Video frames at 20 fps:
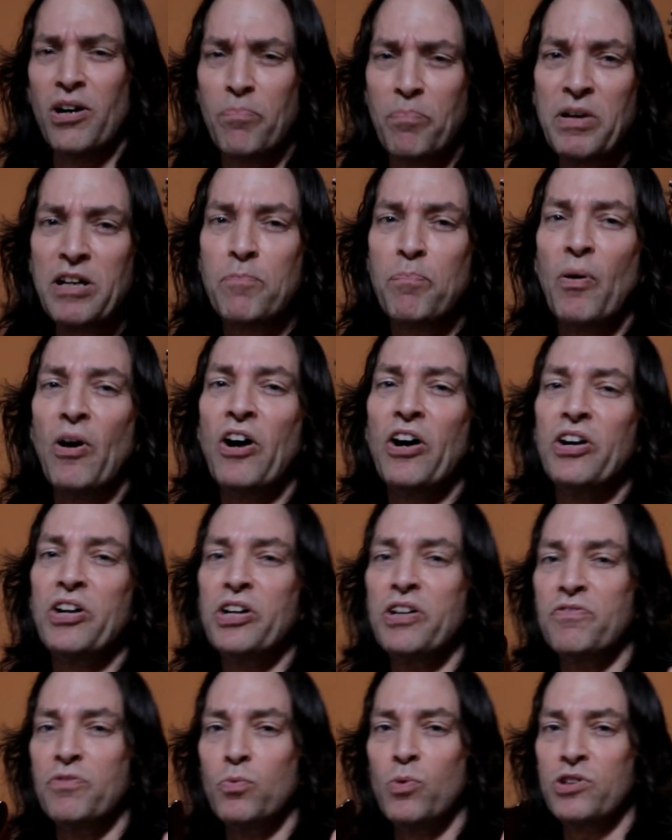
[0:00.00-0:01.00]
a big part
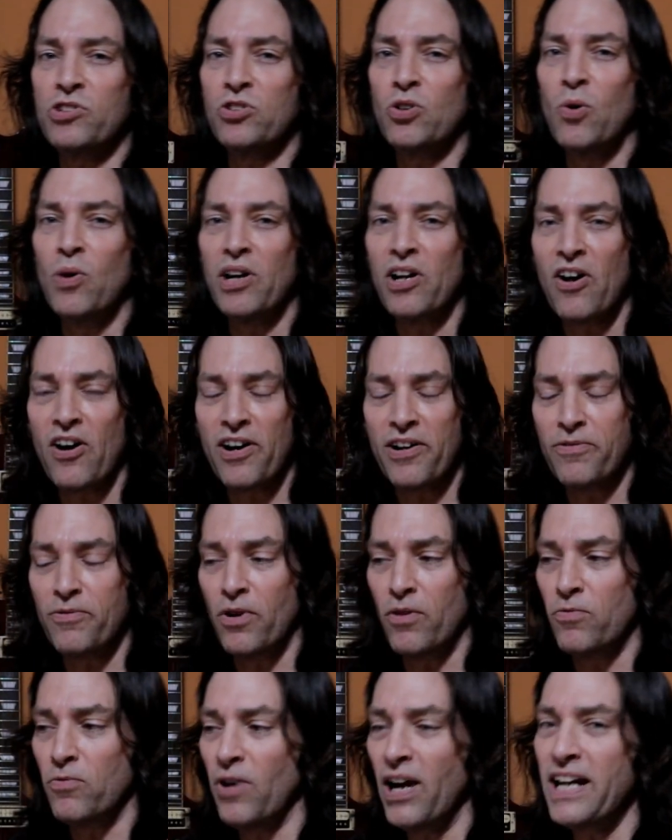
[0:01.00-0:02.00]
of what's going
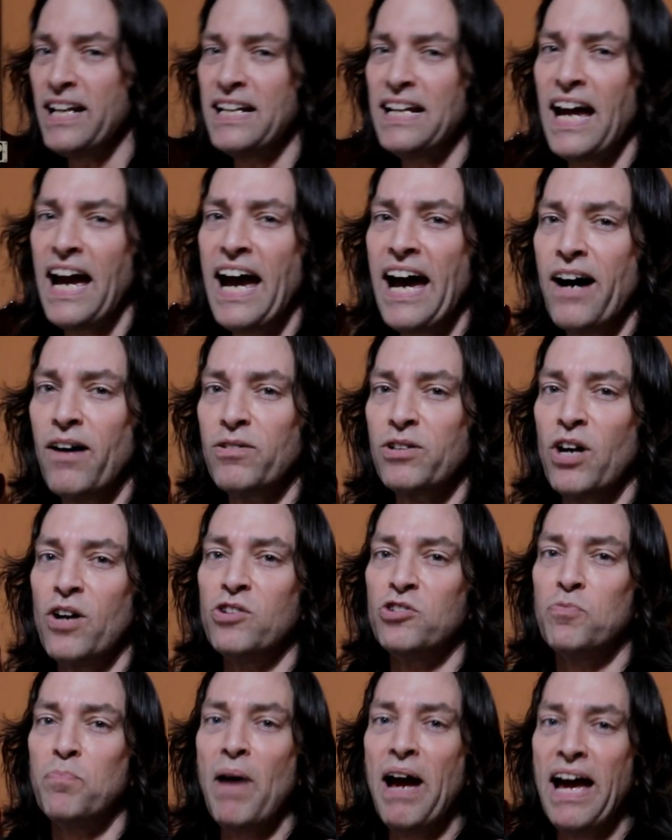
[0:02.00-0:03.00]
on right now
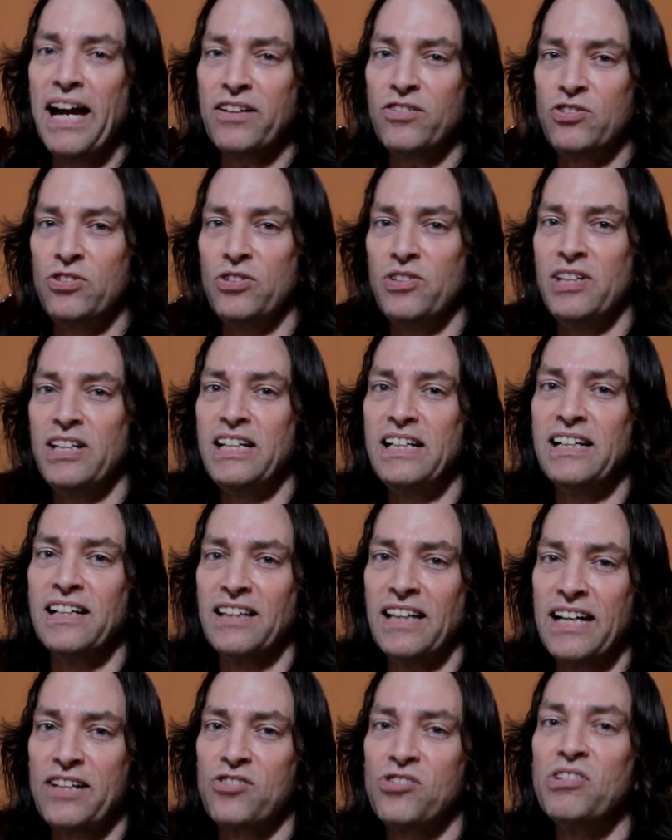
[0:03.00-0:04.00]
goes back to the
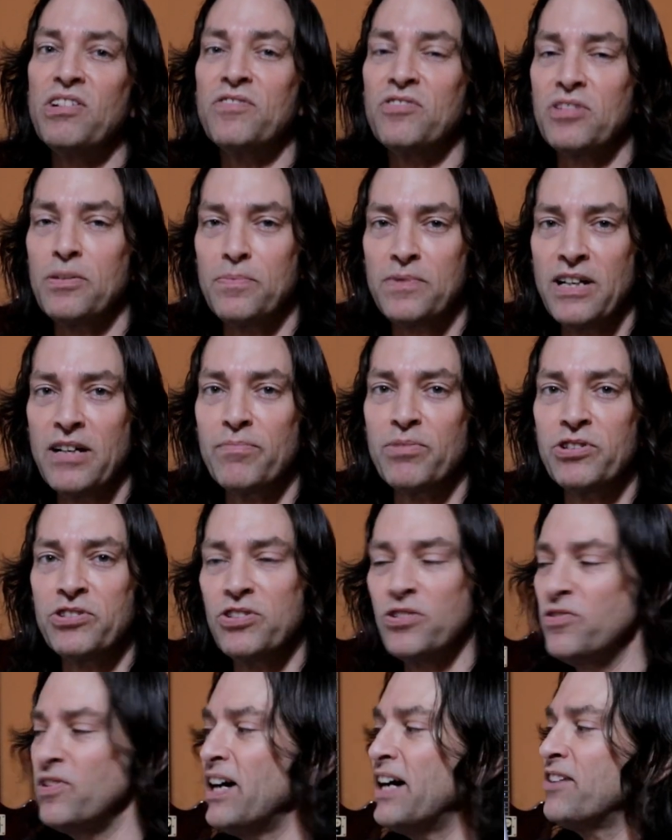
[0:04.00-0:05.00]
election of September
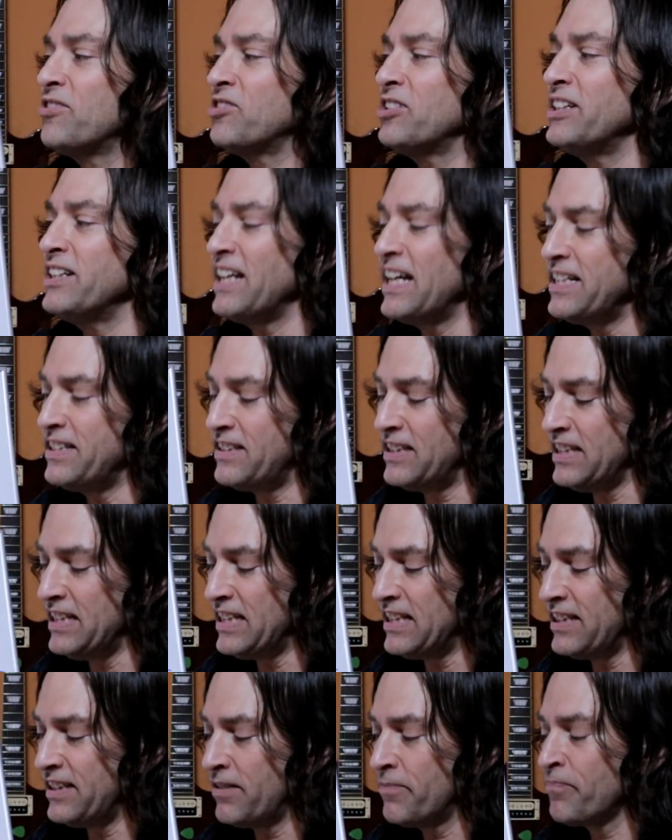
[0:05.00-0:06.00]

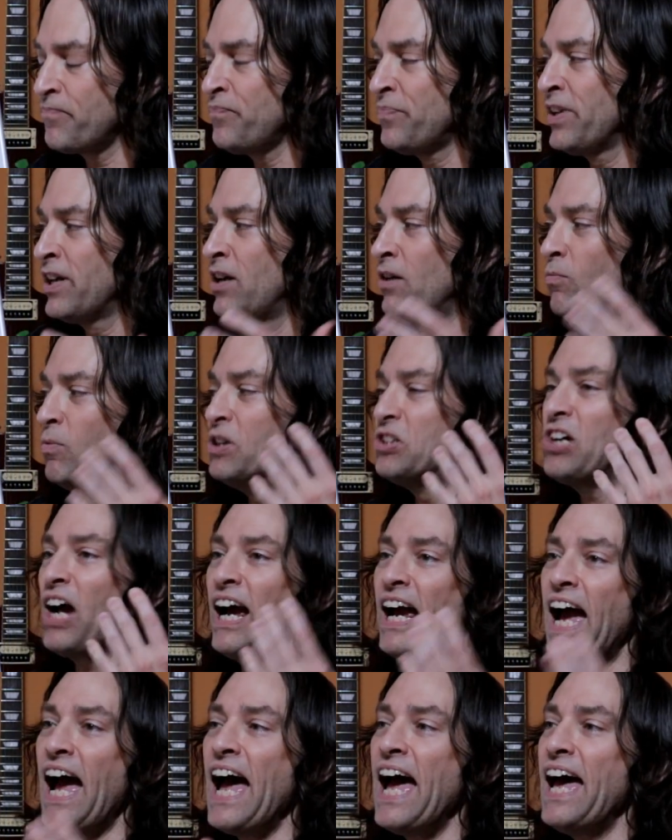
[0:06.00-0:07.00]
2018, which
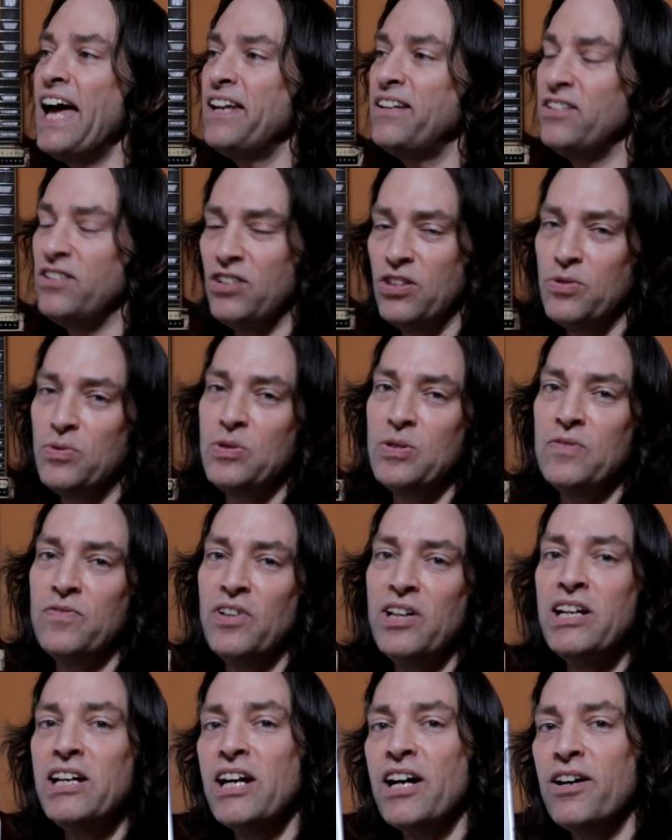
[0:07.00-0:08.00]
I had YouTube
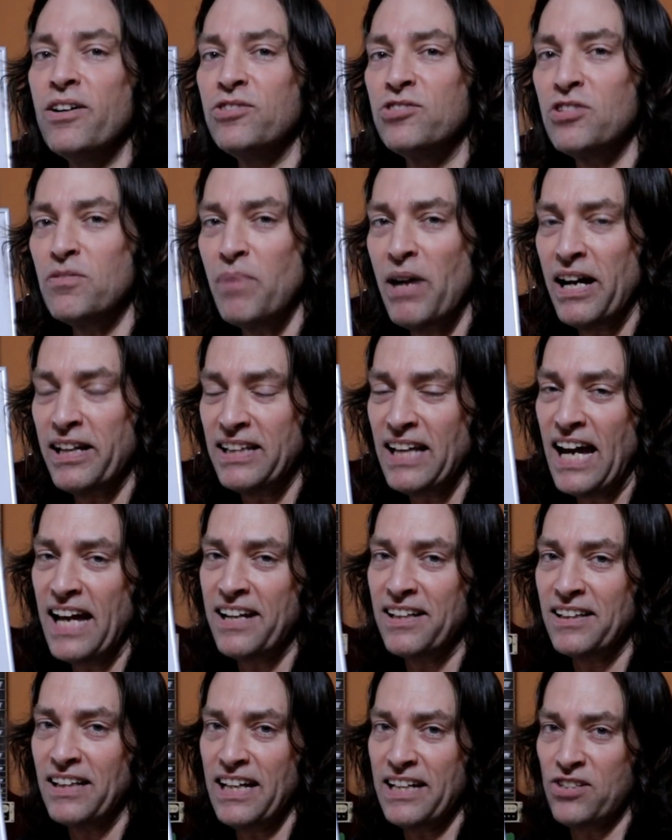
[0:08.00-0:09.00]
videos about
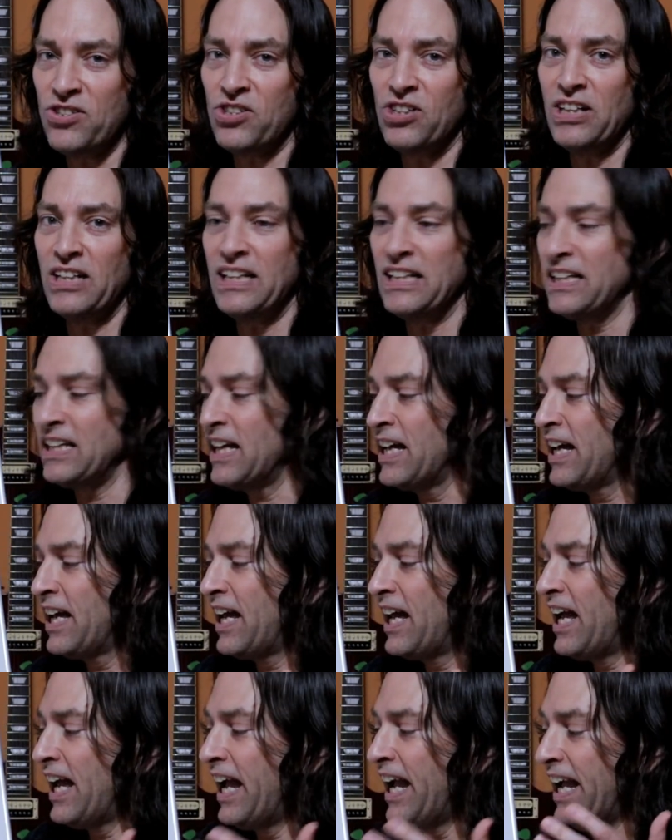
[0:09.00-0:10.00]
that election
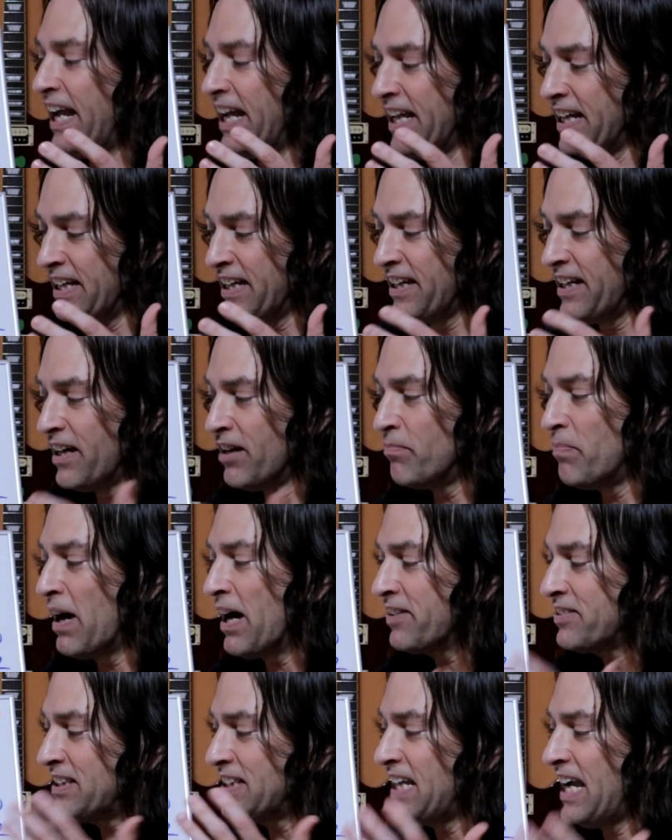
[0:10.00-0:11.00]
and
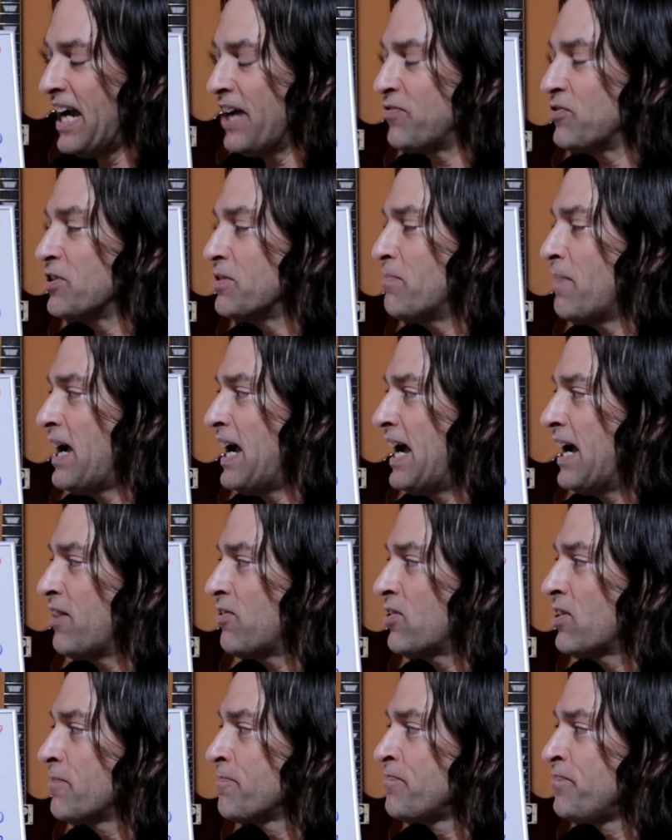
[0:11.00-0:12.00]
about the
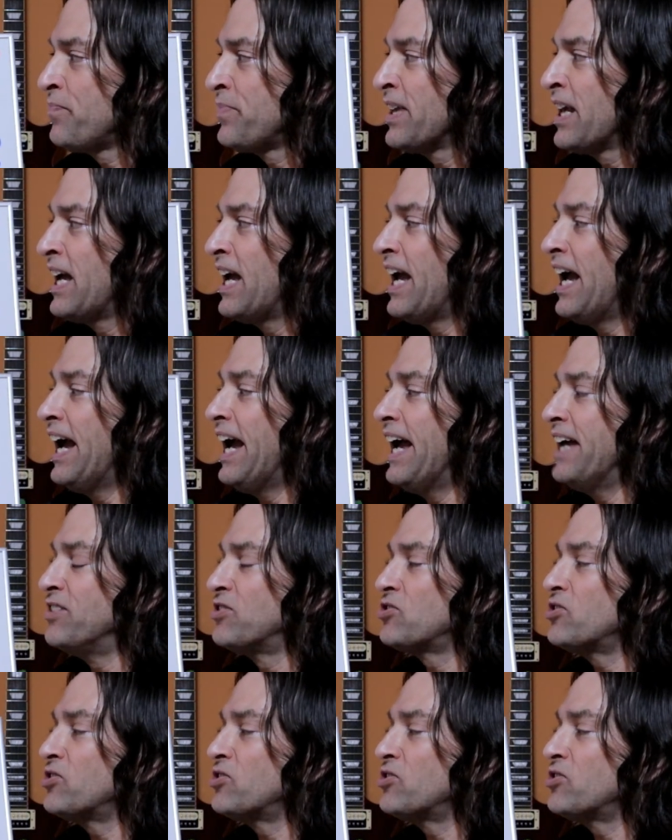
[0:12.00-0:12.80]
aftermath. And